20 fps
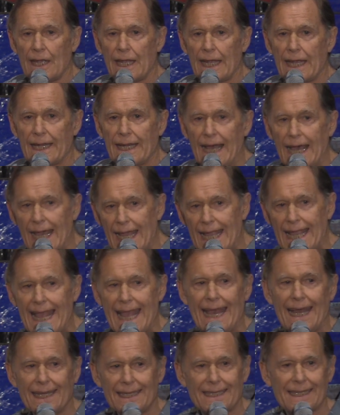And I
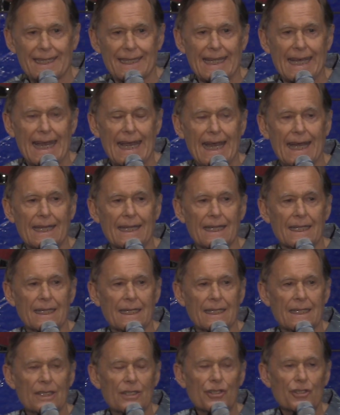add to that,
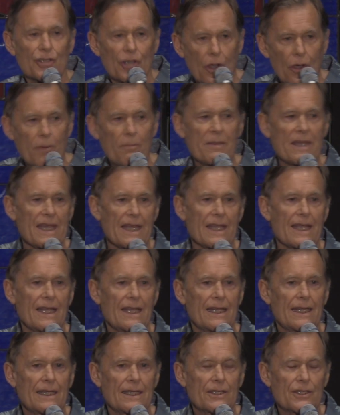show me,
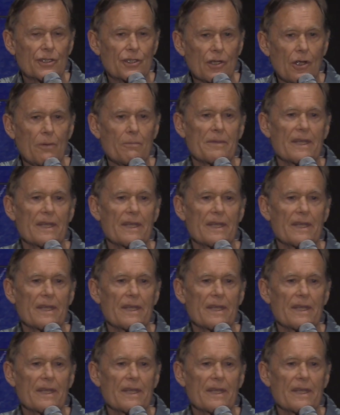show